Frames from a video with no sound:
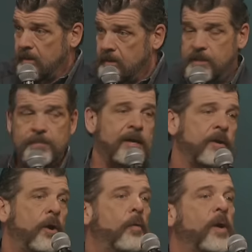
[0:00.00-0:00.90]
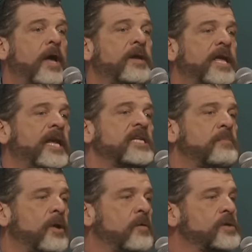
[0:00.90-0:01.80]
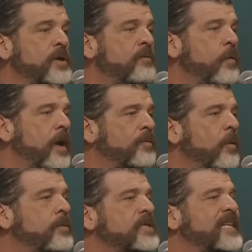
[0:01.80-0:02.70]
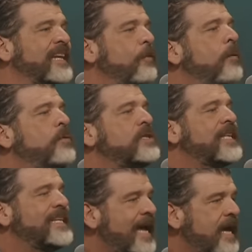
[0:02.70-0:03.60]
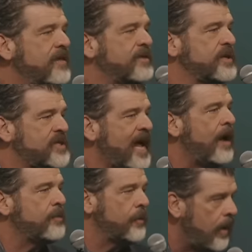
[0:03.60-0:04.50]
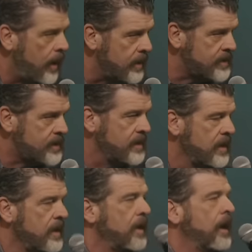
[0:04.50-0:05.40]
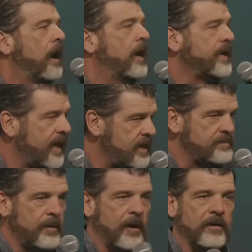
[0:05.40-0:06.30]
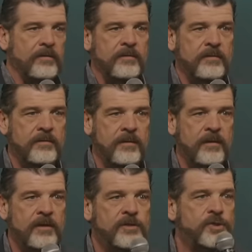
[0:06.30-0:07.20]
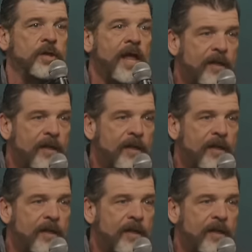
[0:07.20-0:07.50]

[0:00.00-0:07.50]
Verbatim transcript: Anybody know when Gettysburg was over with? What was the, what was the day that the South lost on Gettysburg? July